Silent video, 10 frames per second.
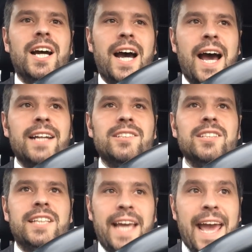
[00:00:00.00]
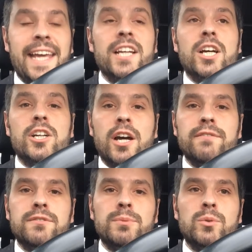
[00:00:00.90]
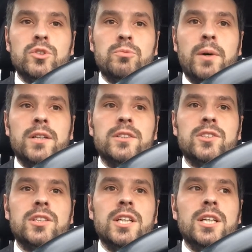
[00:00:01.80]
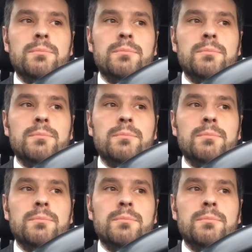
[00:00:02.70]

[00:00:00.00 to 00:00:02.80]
and getting an uncomfortable response,